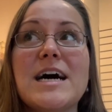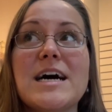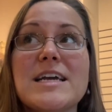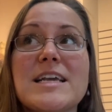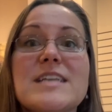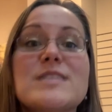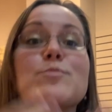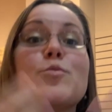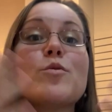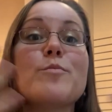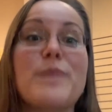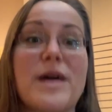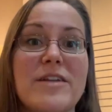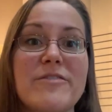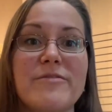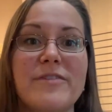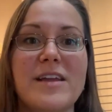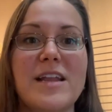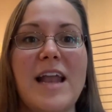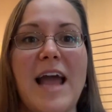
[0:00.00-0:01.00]
gets more
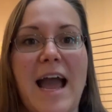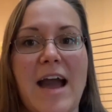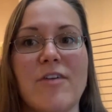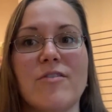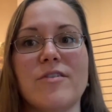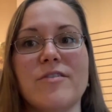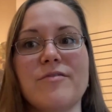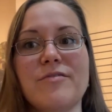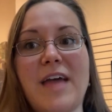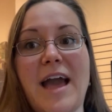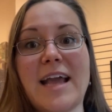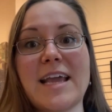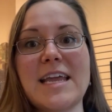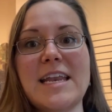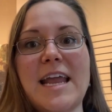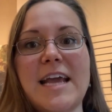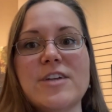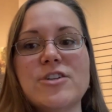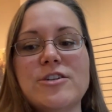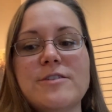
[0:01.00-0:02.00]
benefit out of that
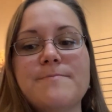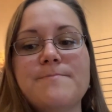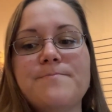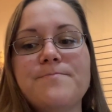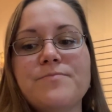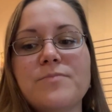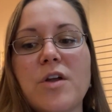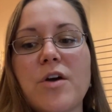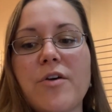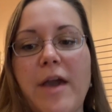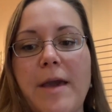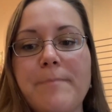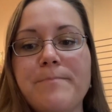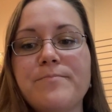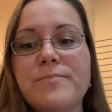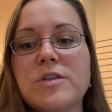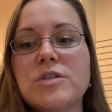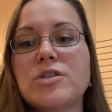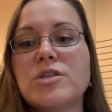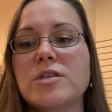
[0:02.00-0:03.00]
connection. Okay,
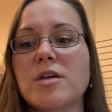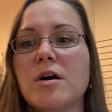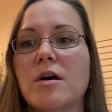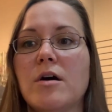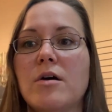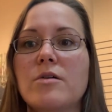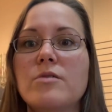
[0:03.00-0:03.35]
so